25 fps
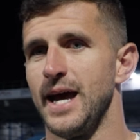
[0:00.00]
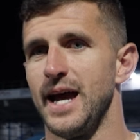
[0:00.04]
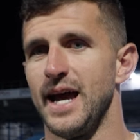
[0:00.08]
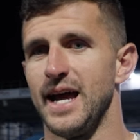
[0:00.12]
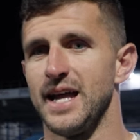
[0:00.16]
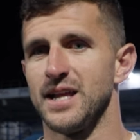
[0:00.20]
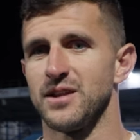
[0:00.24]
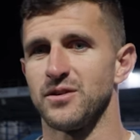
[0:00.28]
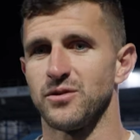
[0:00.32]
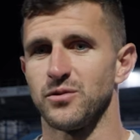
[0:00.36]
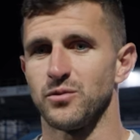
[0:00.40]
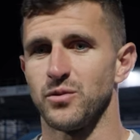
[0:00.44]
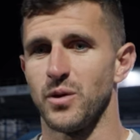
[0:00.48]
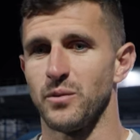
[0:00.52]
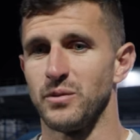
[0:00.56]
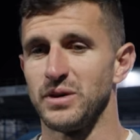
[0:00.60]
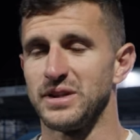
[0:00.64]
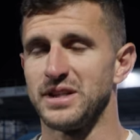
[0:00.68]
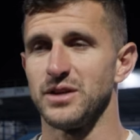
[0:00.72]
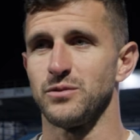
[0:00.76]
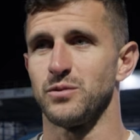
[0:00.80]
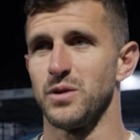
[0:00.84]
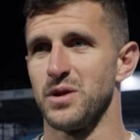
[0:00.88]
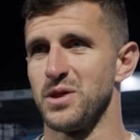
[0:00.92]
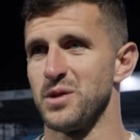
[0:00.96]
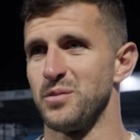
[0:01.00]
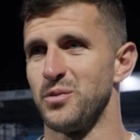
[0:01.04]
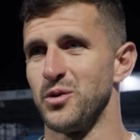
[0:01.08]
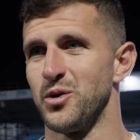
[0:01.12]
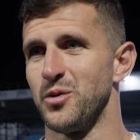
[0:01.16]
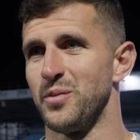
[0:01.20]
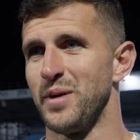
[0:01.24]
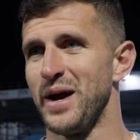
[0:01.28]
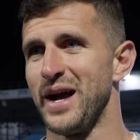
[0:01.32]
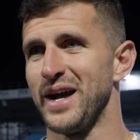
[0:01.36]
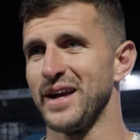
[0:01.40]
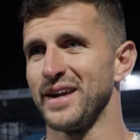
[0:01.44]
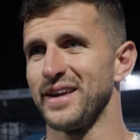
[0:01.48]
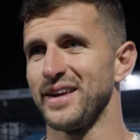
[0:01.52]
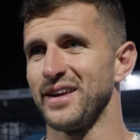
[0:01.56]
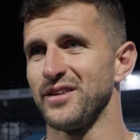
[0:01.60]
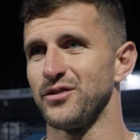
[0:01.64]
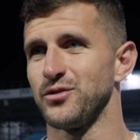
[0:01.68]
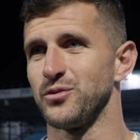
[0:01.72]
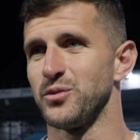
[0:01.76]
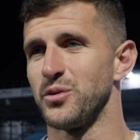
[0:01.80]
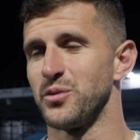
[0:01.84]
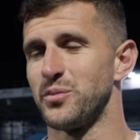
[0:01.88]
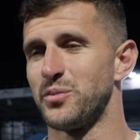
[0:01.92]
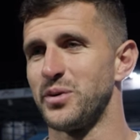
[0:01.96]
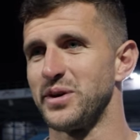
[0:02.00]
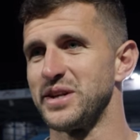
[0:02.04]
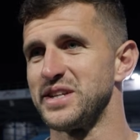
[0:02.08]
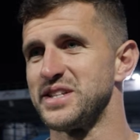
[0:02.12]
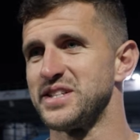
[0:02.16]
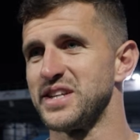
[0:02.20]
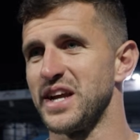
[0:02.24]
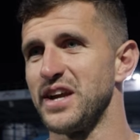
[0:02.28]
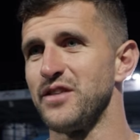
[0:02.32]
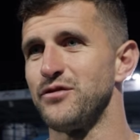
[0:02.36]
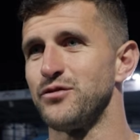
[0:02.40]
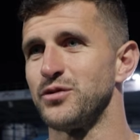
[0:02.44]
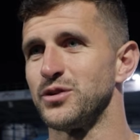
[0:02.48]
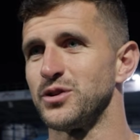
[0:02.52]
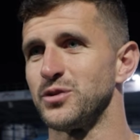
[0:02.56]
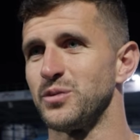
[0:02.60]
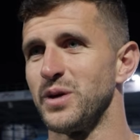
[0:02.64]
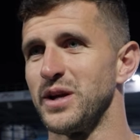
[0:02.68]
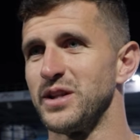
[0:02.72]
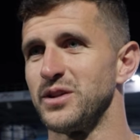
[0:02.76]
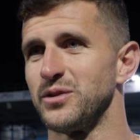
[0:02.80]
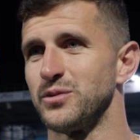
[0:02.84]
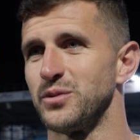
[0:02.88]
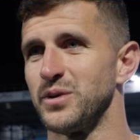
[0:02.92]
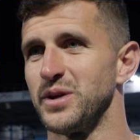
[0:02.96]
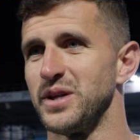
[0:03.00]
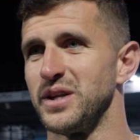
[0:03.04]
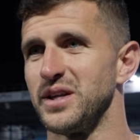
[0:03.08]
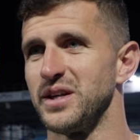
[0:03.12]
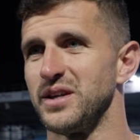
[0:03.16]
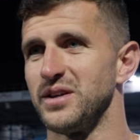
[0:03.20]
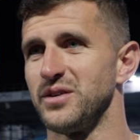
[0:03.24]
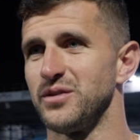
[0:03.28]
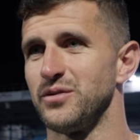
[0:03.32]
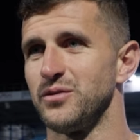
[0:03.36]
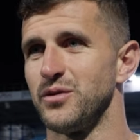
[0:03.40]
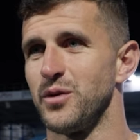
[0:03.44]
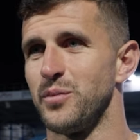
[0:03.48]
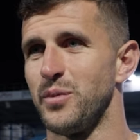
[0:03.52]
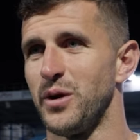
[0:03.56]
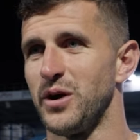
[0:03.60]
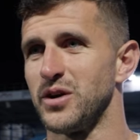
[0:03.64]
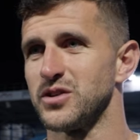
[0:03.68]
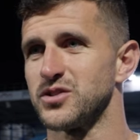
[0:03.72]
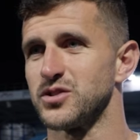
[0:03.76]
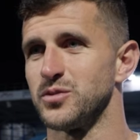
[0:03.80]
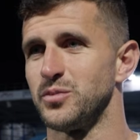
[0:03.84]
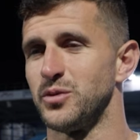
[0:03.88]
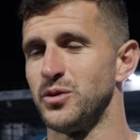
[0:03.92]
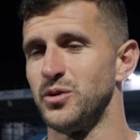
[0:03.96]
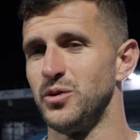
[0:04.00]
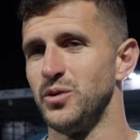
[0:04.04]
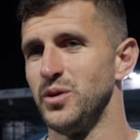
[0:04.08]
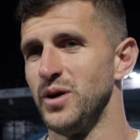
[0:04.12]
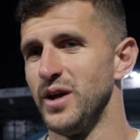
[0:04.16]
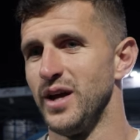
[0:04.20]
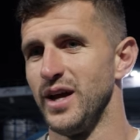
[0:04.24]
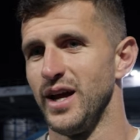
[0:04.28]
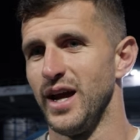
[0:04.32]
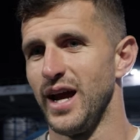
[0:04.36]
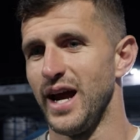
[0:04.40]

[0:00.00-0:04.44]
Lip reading: And when we did win the ball back, I thought we were pretty safe with the way that we passed the ball.